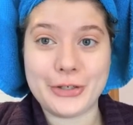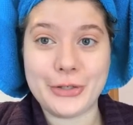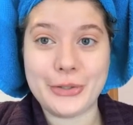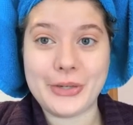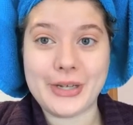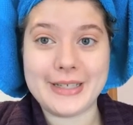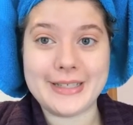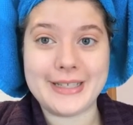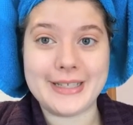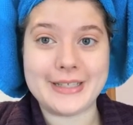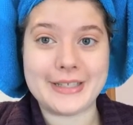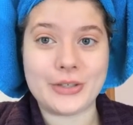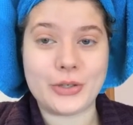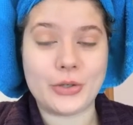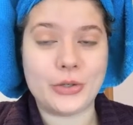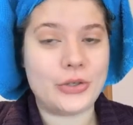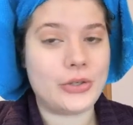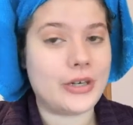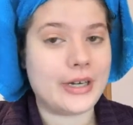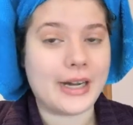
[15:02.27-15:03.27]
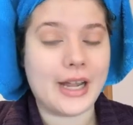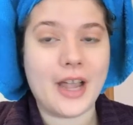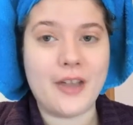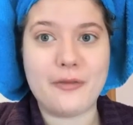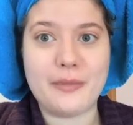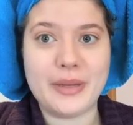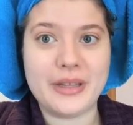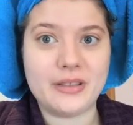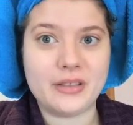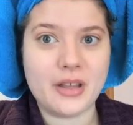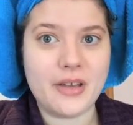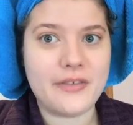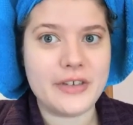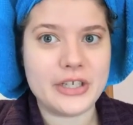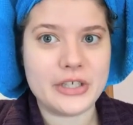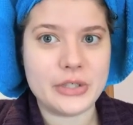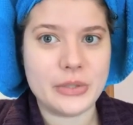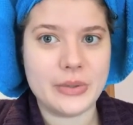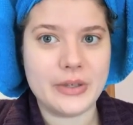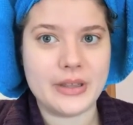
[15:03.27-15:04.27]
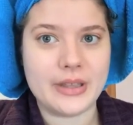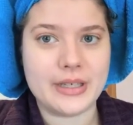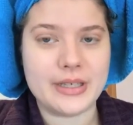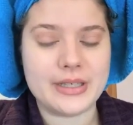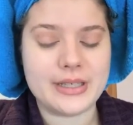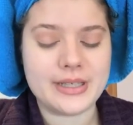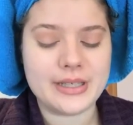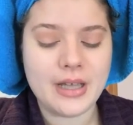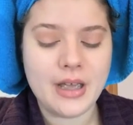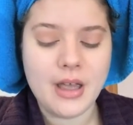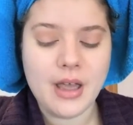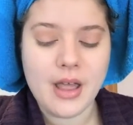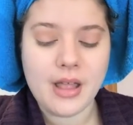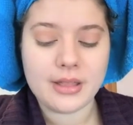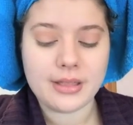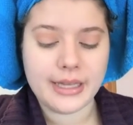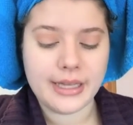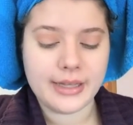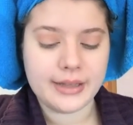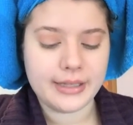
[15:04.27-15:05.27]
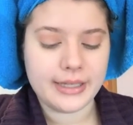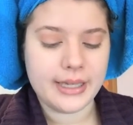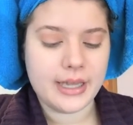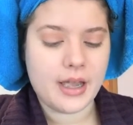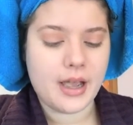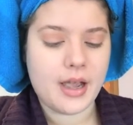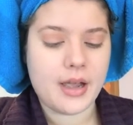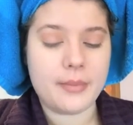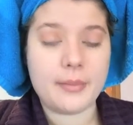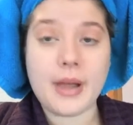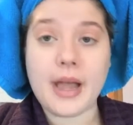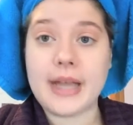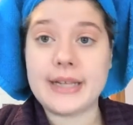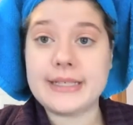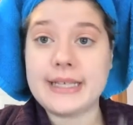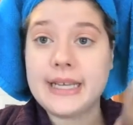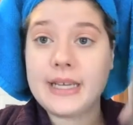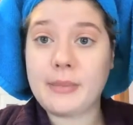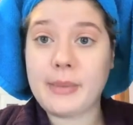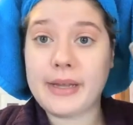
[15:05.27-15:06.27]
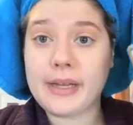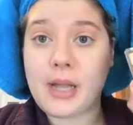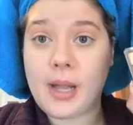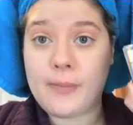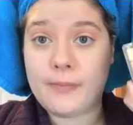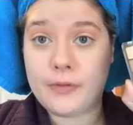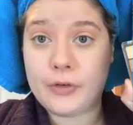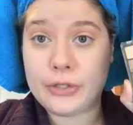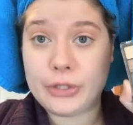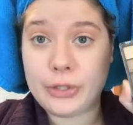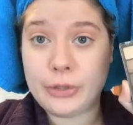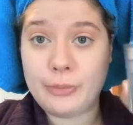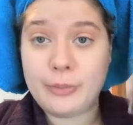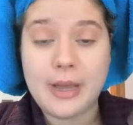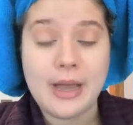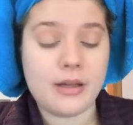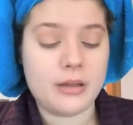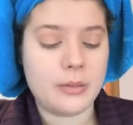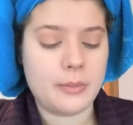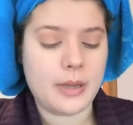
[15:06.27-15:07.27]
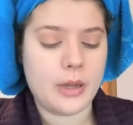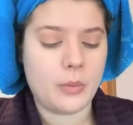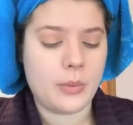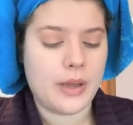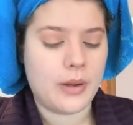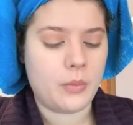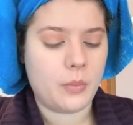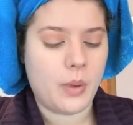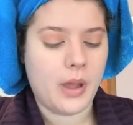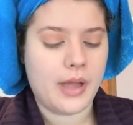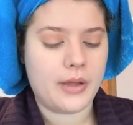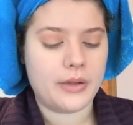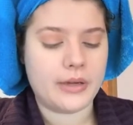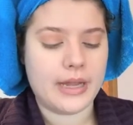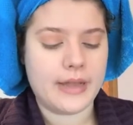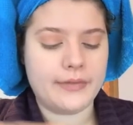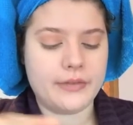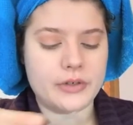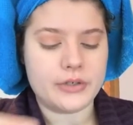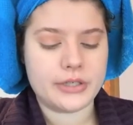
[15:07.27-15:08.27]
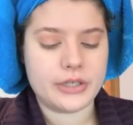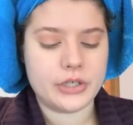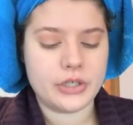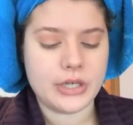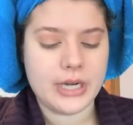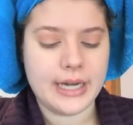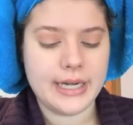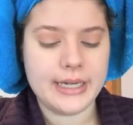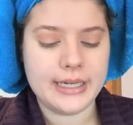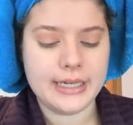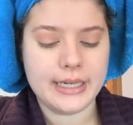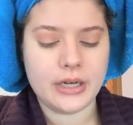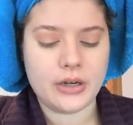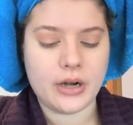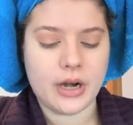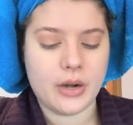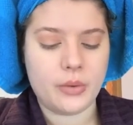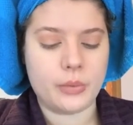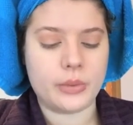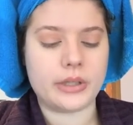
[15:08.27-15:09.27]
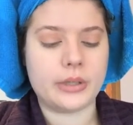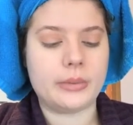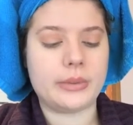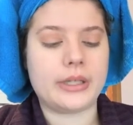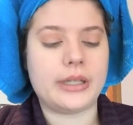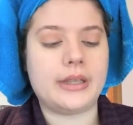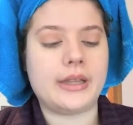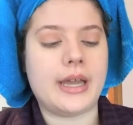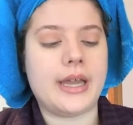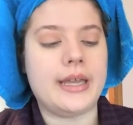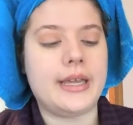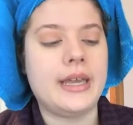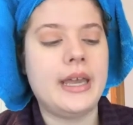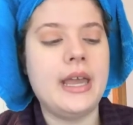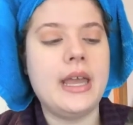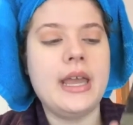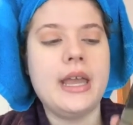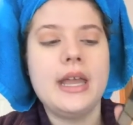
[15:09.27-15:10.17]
show you guys this little trick, I've been loving doing this lately. I take my Comfort Zone palette by Wet n Wild, and there's a shade in here I really, really like.